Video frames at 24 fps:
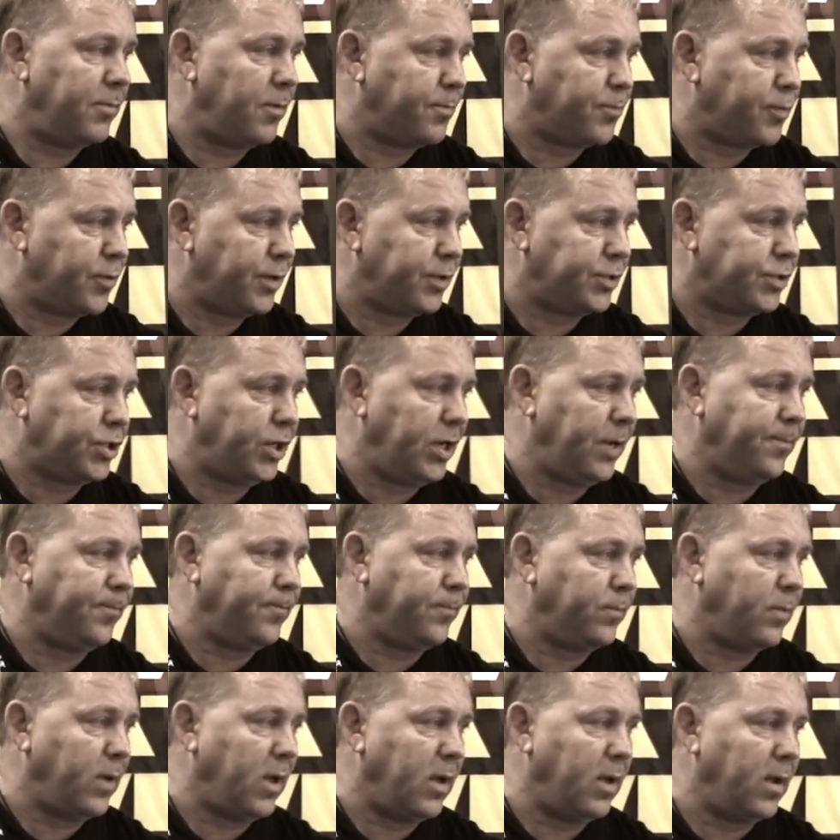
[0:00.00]
They're pretty cheap.
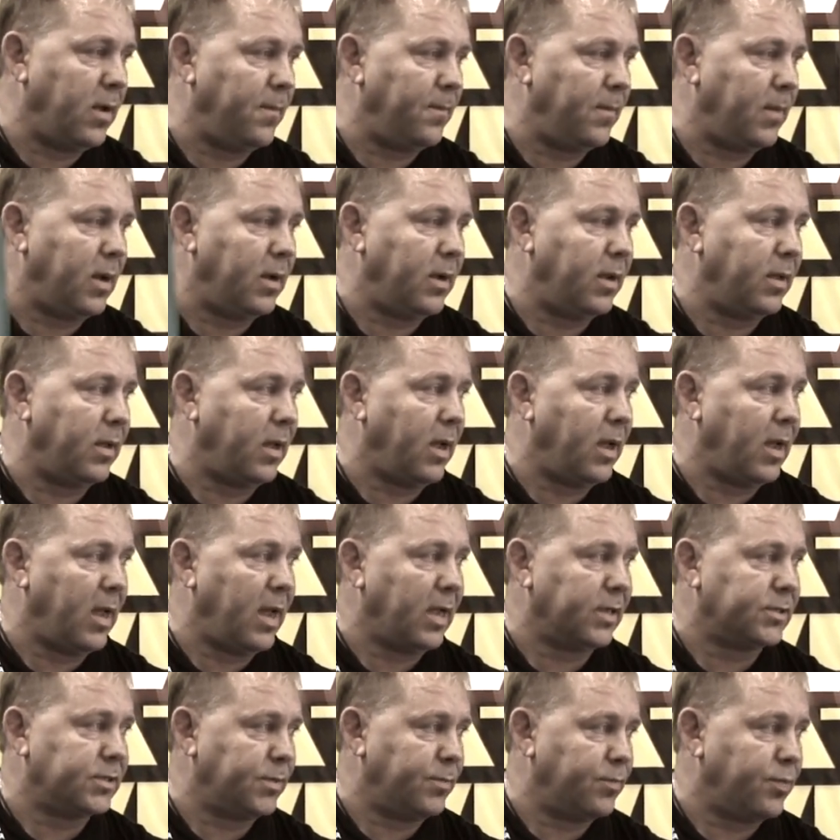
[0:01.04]
Um, I, I,
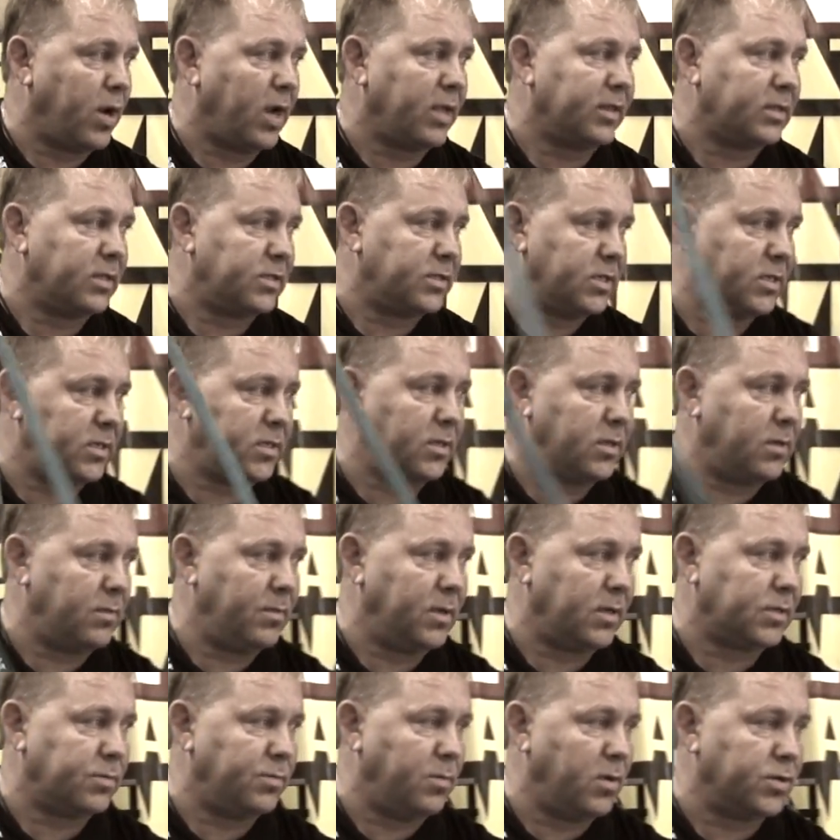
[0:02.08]
actually brought these into the
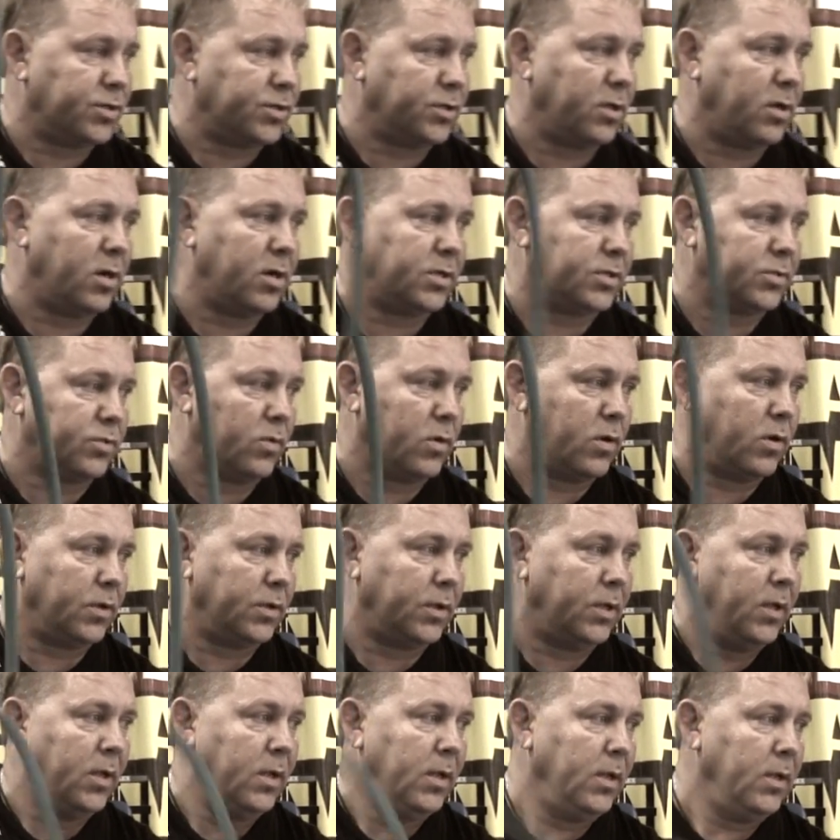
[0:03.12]
mixed martial arts
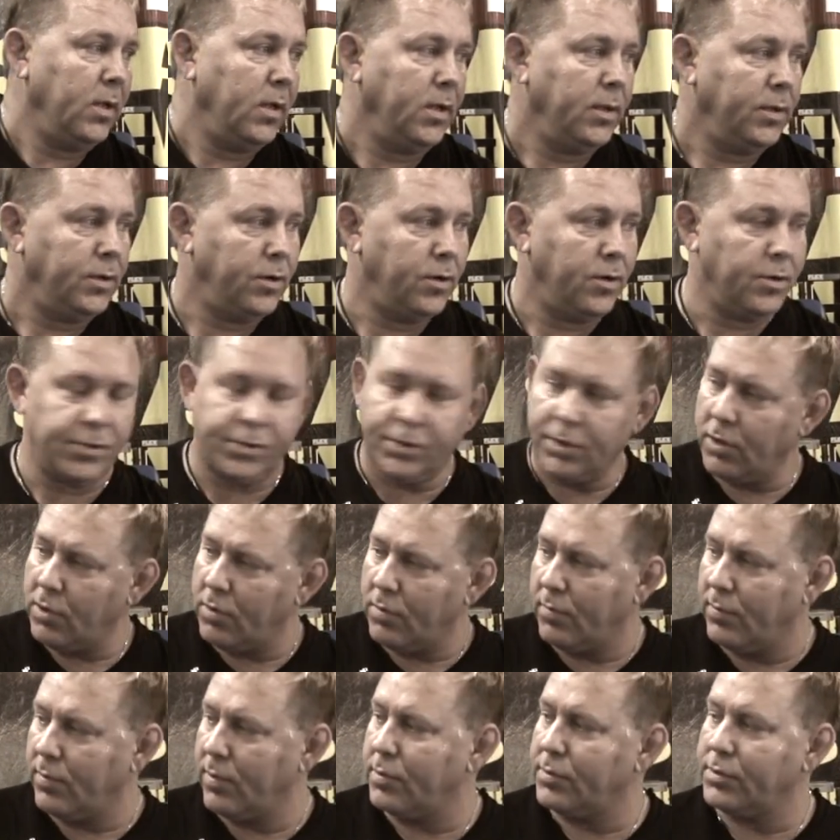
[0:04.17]
world years
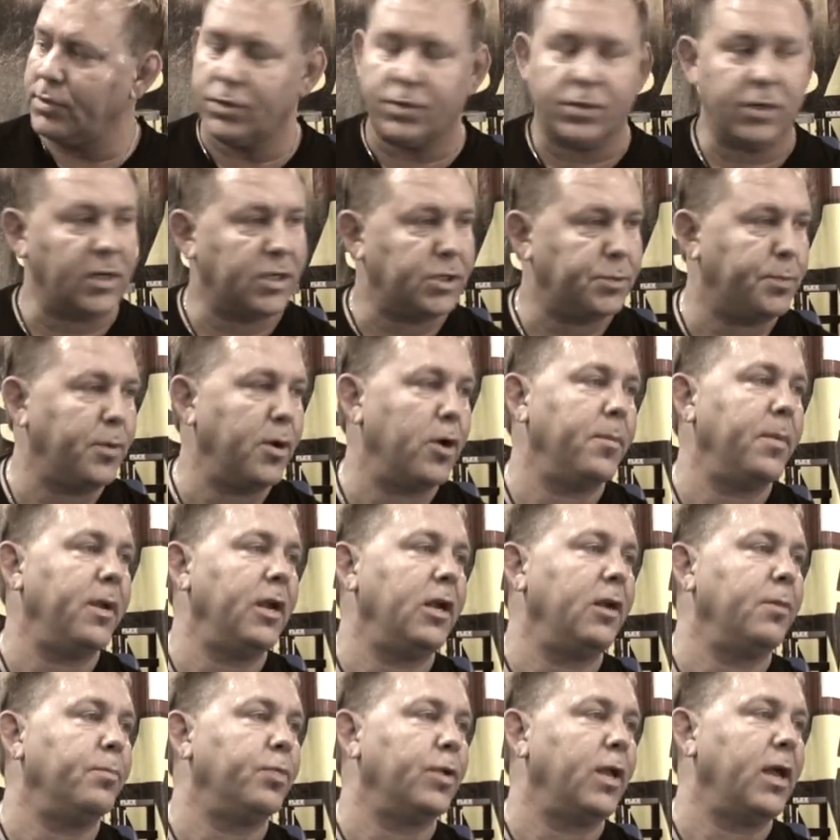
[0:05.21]
ago when we were just
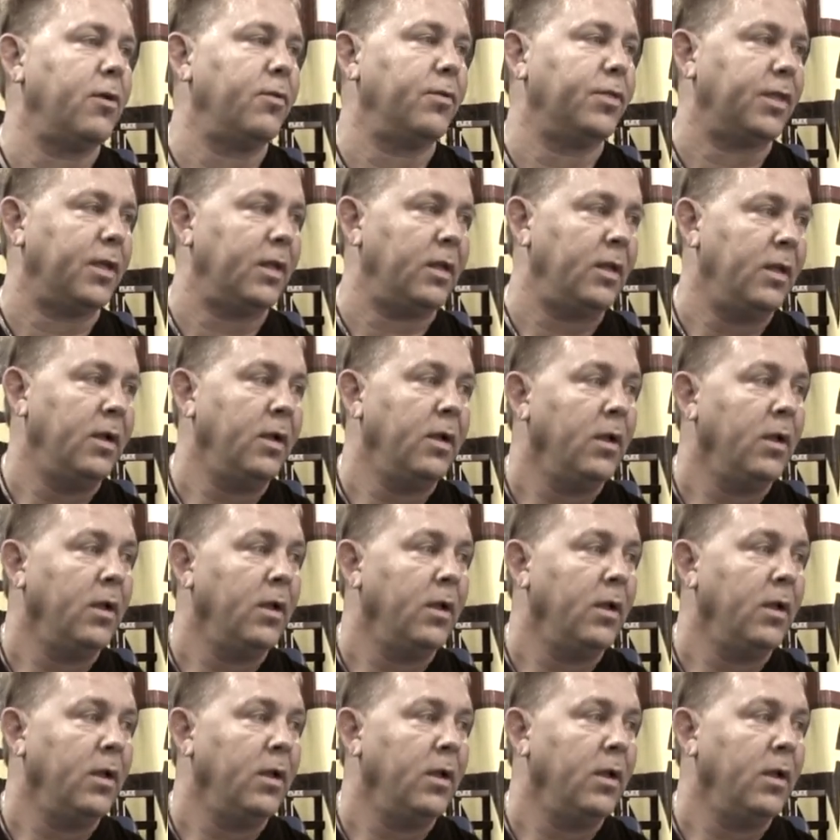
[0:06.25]
experimenting and playing with it.